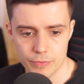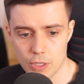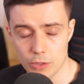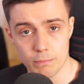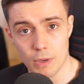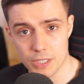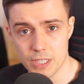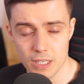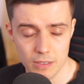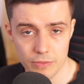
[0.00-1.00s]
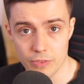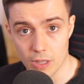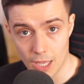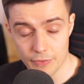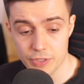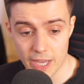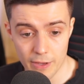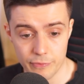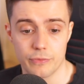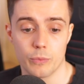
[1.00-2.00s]
You got the musket, the life
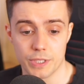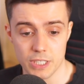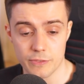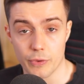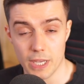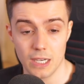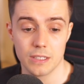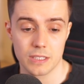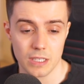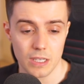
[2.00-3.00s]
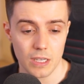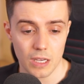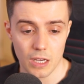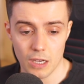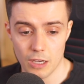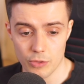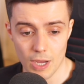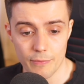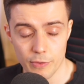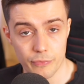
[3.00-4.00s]
staff, which is for healers. You
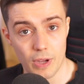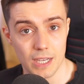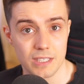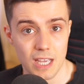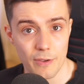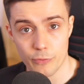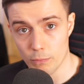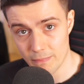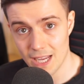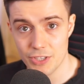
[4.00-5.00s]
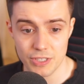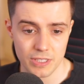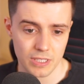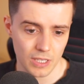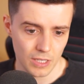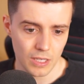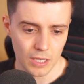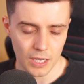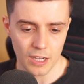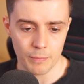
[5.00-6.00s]
have the fire staff for mages.
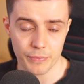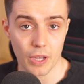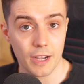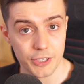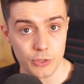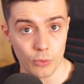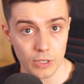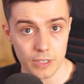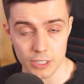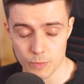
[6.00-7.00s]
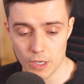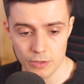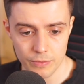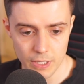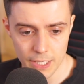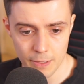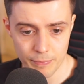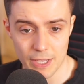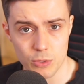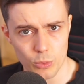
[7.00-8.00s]
The ice gauntlet as well.
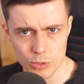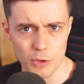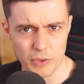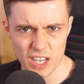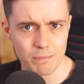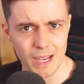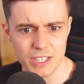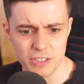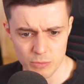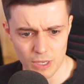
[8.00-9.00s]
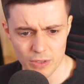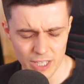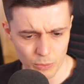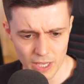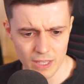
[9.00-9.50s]
That's also for kind of mages as well, in a way.